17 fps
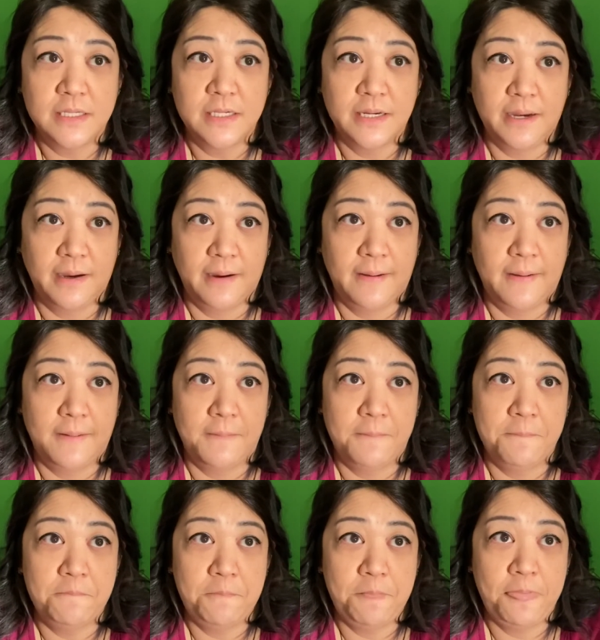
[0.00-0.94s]

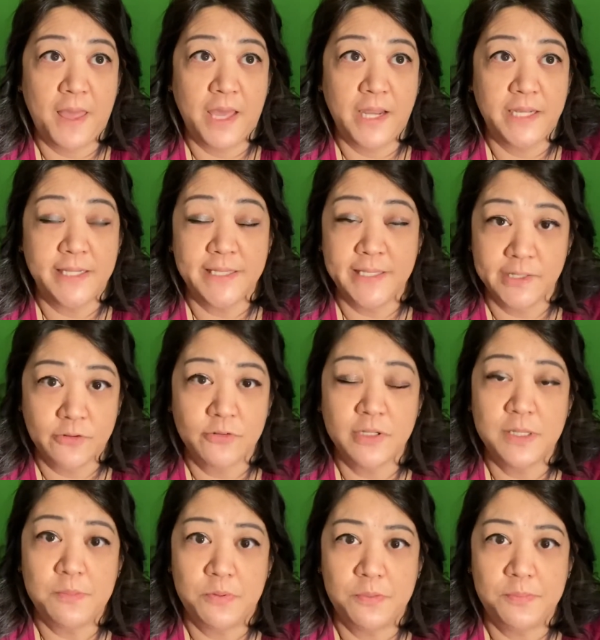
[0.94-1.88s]
that he
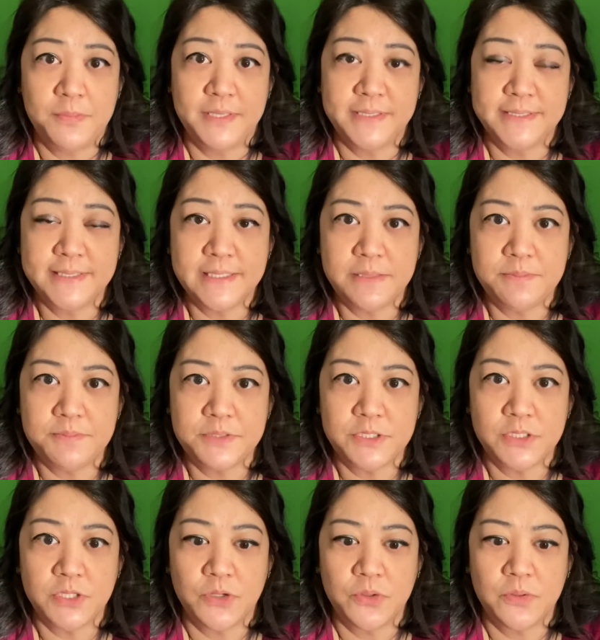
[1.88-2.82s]
literally put me to sleep.
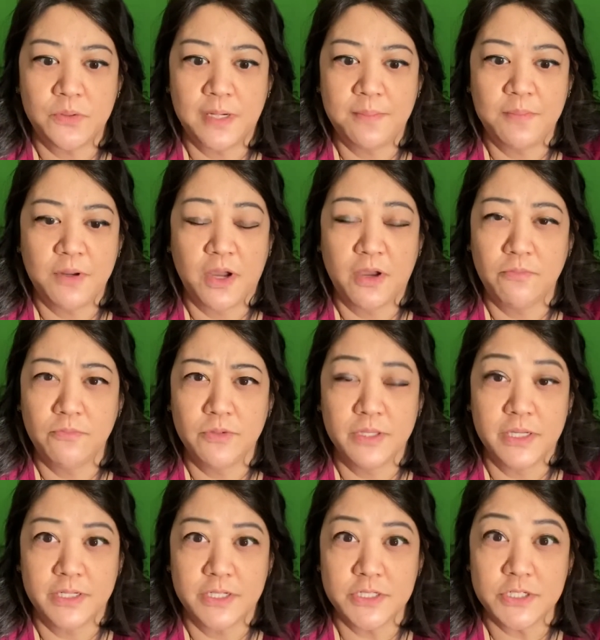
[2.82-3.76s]
So I'm not
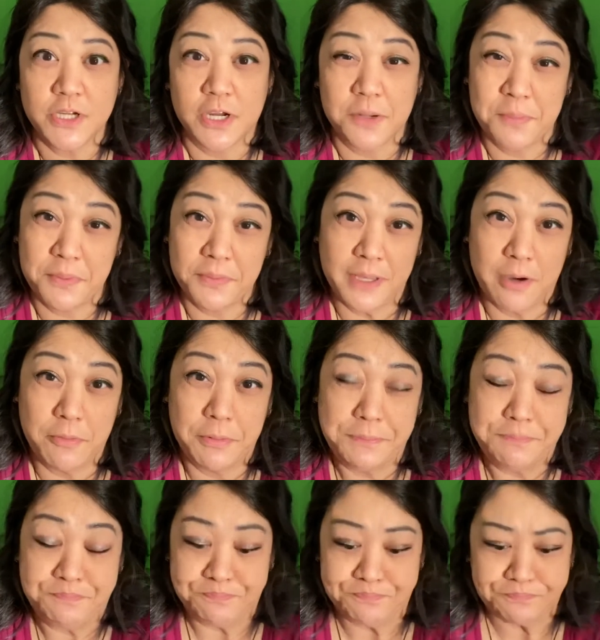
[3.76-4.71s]
really going to talk about that
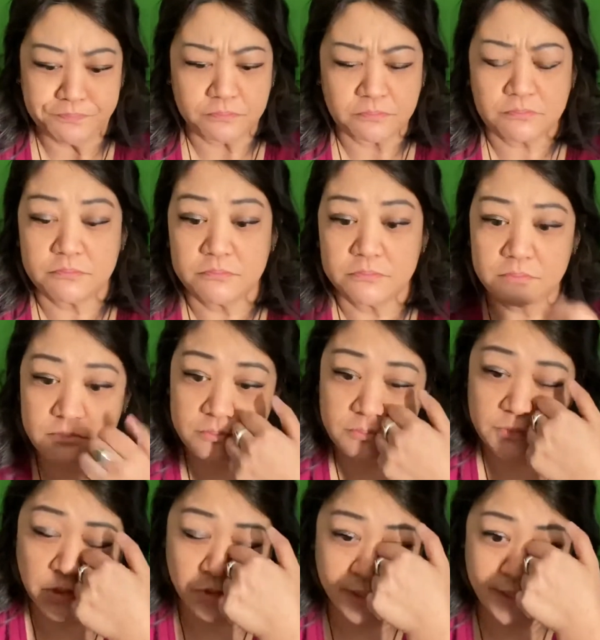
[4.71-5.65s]
one.
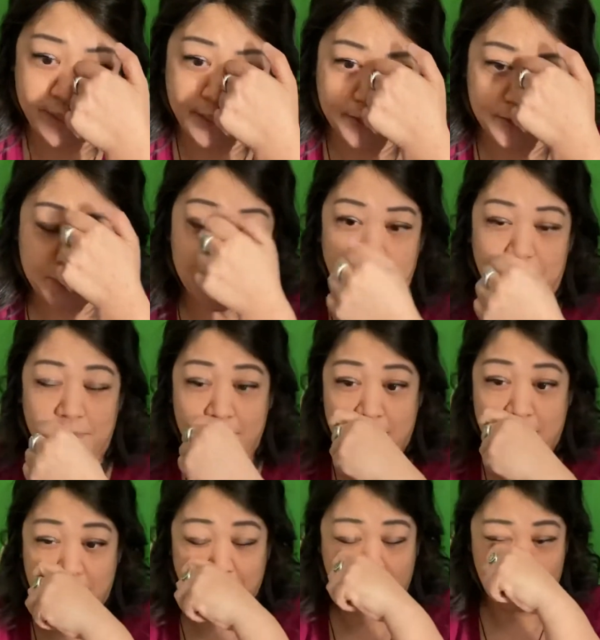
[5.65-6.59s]
Okay, so
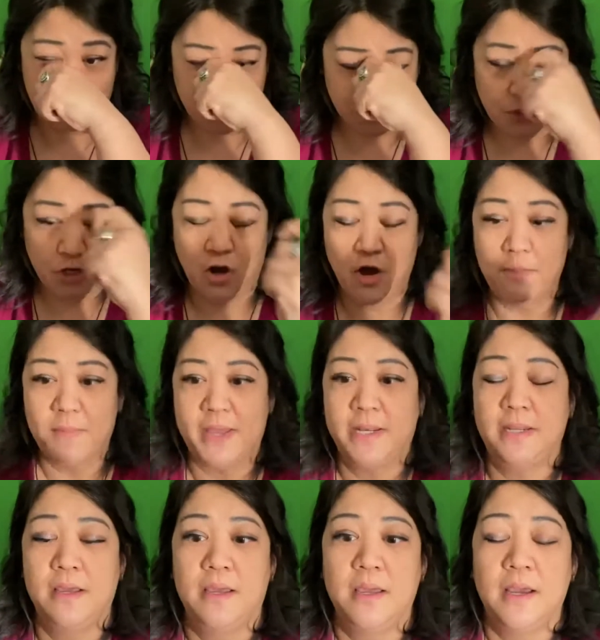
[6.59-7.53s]
my first
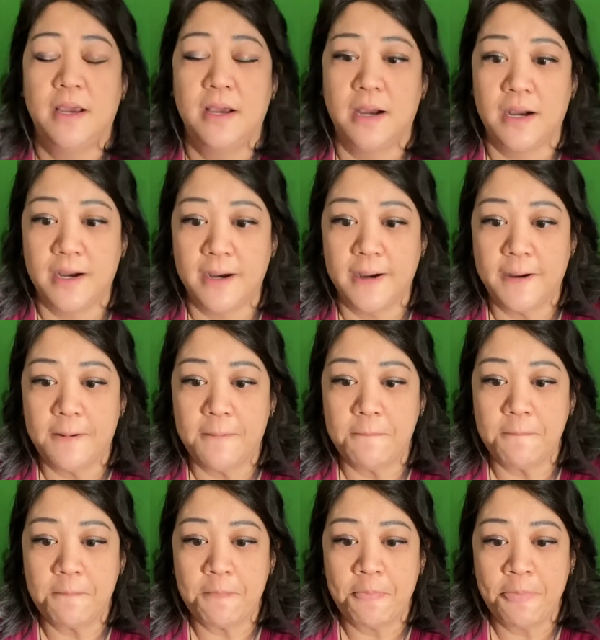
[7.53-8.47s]
comment,
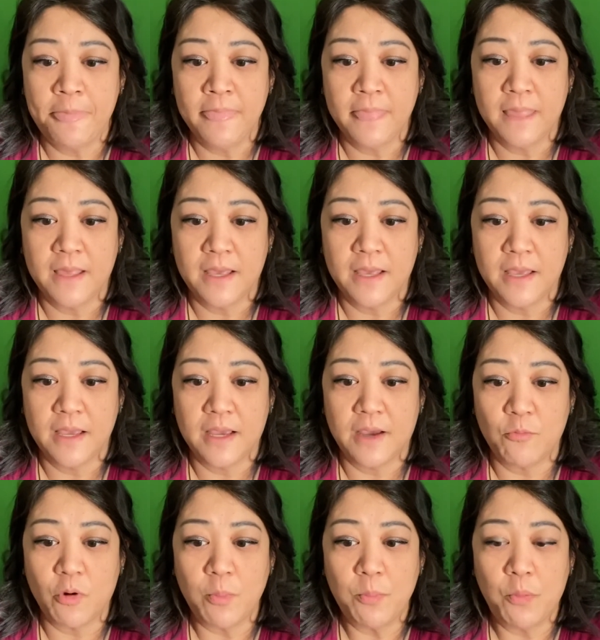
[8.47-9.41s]

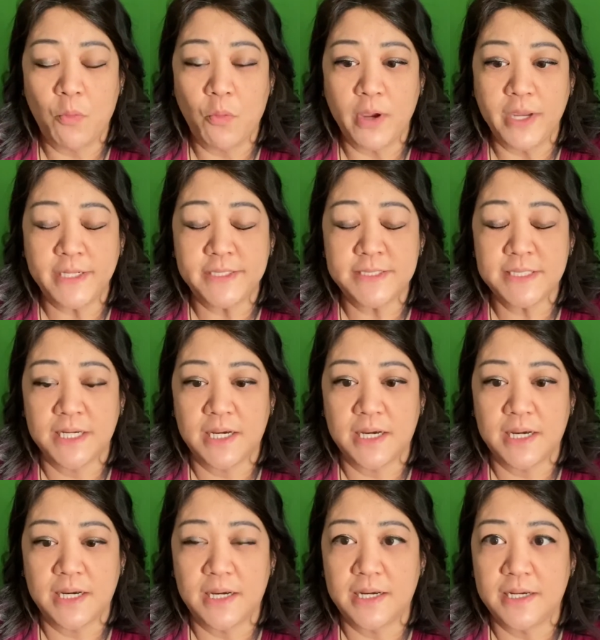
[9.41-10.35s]
at one point,
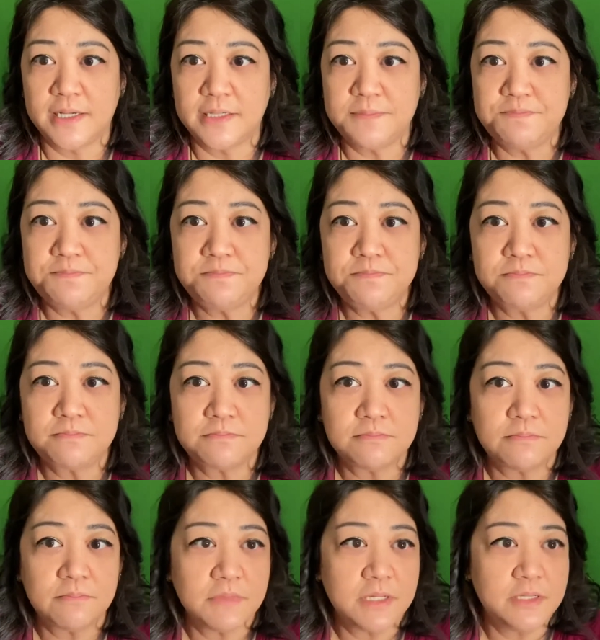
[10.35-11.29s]

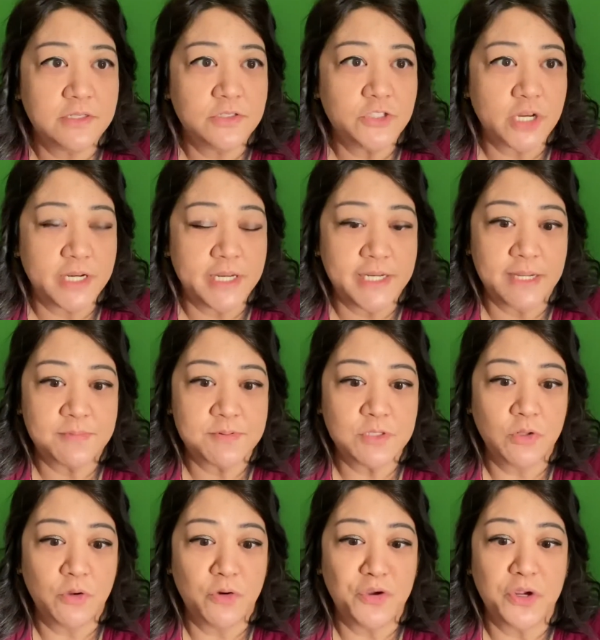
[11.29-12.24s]
Johnny
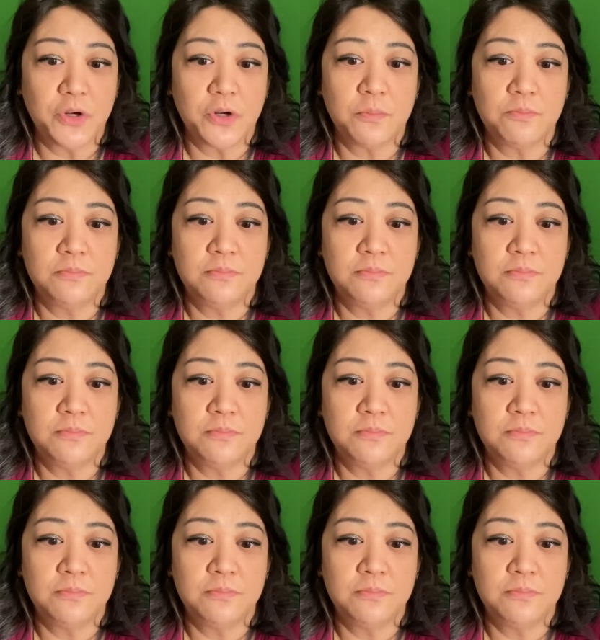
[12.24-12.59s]
Depp's lawyer